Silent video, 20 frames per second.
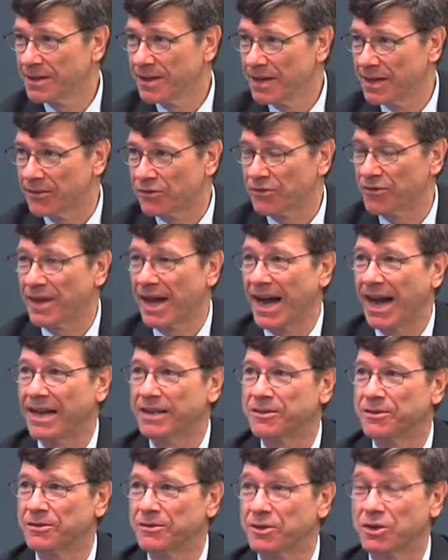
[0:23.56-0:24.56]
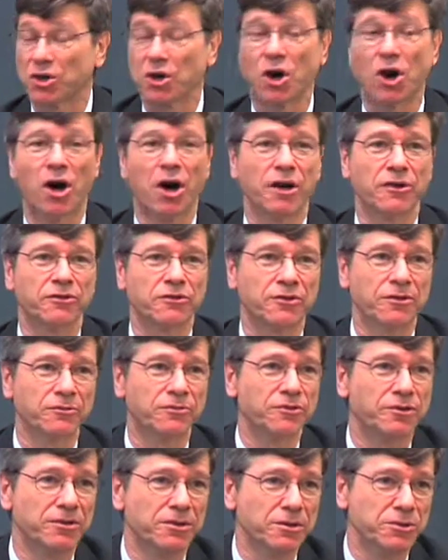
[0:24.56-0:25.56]
It's not the cost of
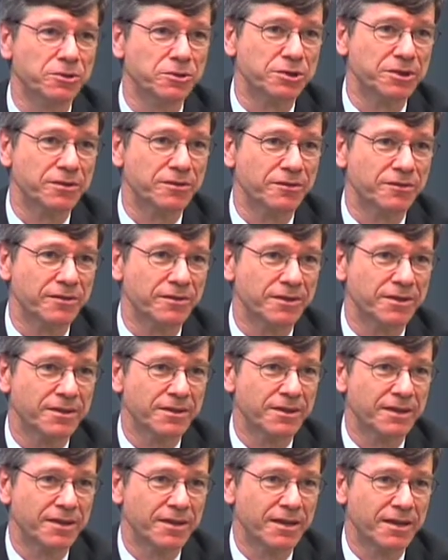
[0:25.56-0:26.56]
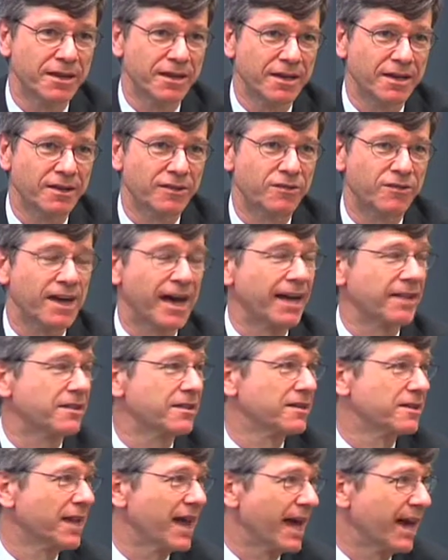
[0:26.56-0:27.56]
solutions. It's not
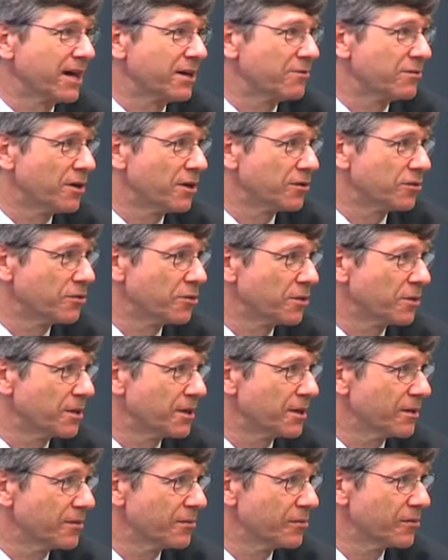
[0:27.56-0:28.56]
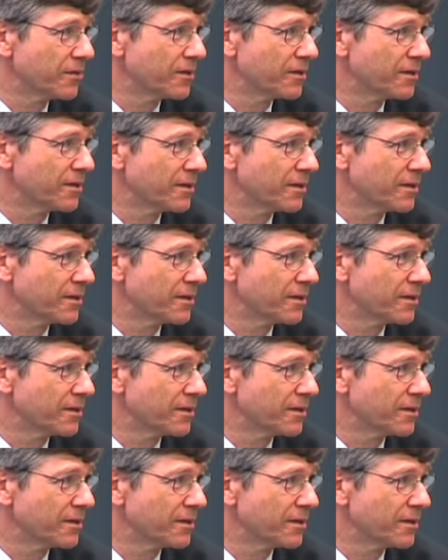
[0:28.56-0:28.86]
the lack of alternatives.